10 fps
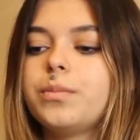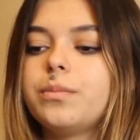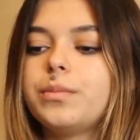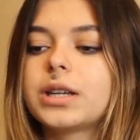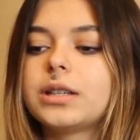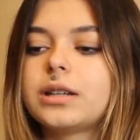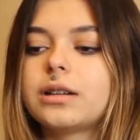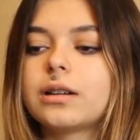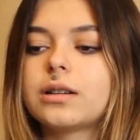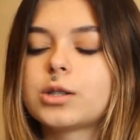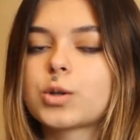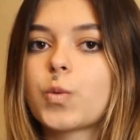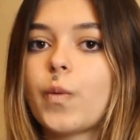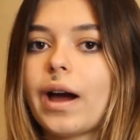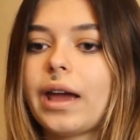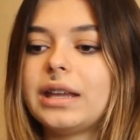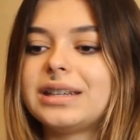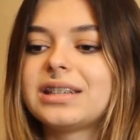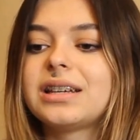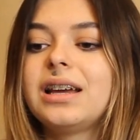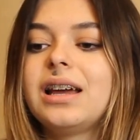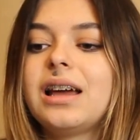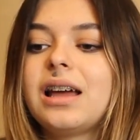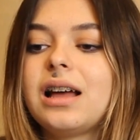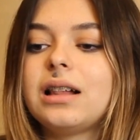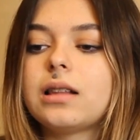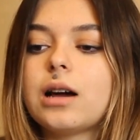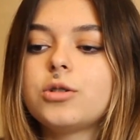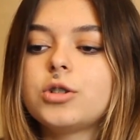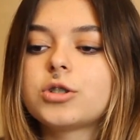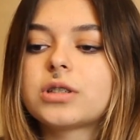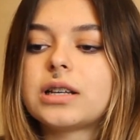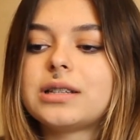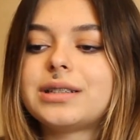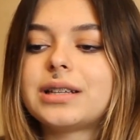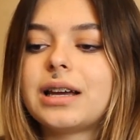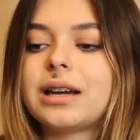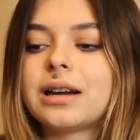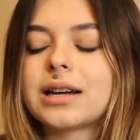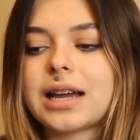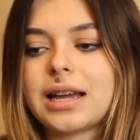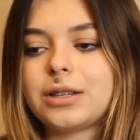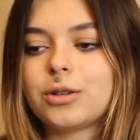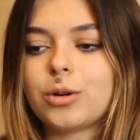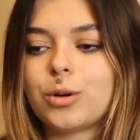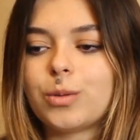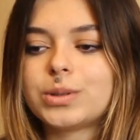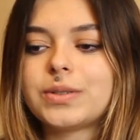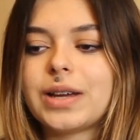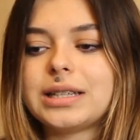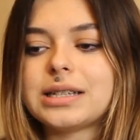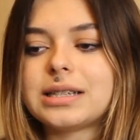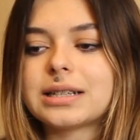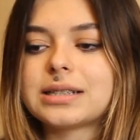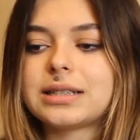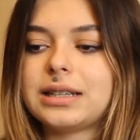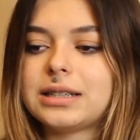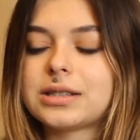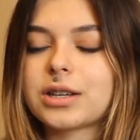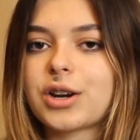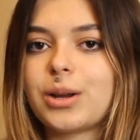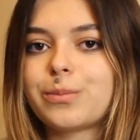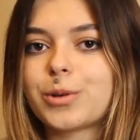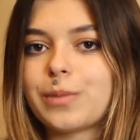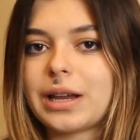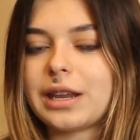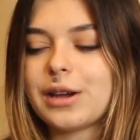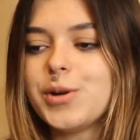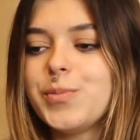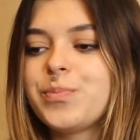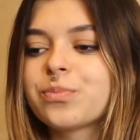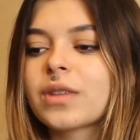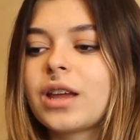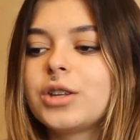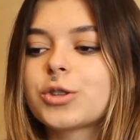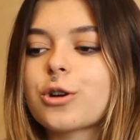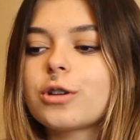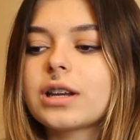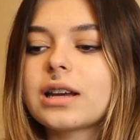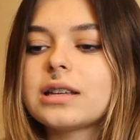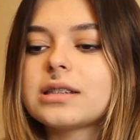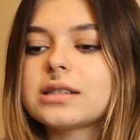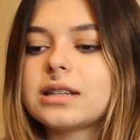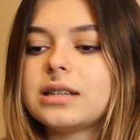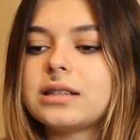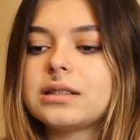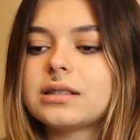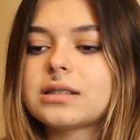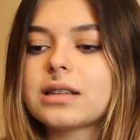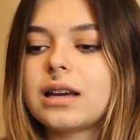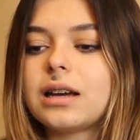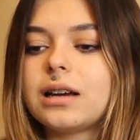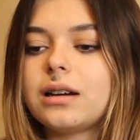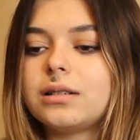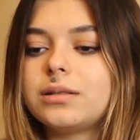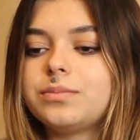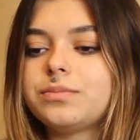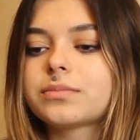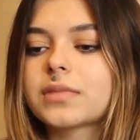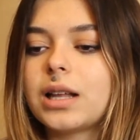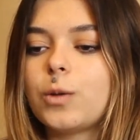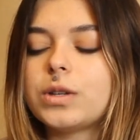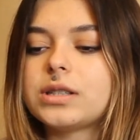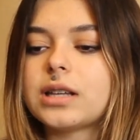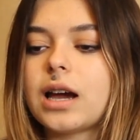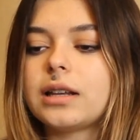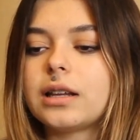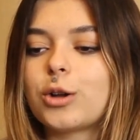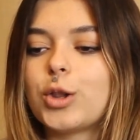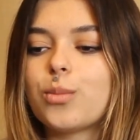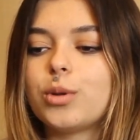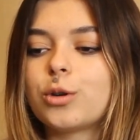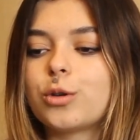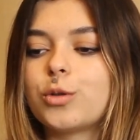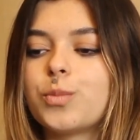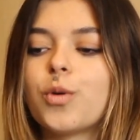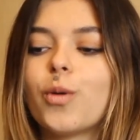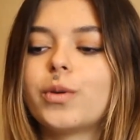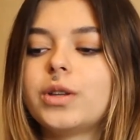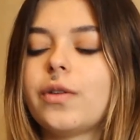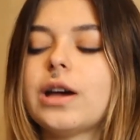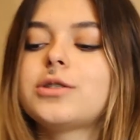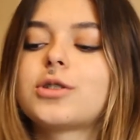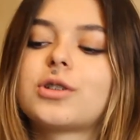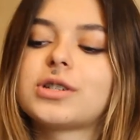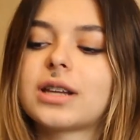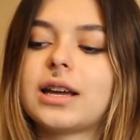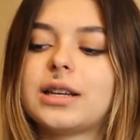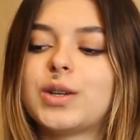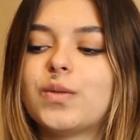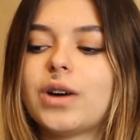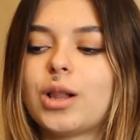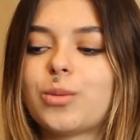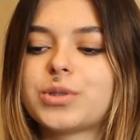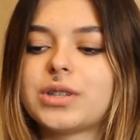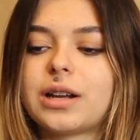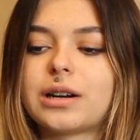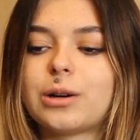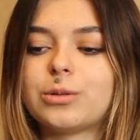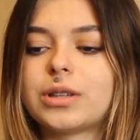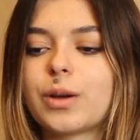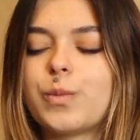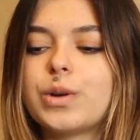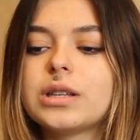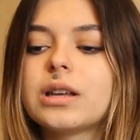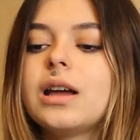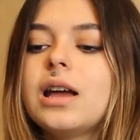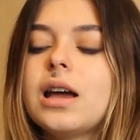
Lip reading: beginners quite launched at the height of 2016's cryptomania. Tron has since alongside a global group of investors and develops around a vision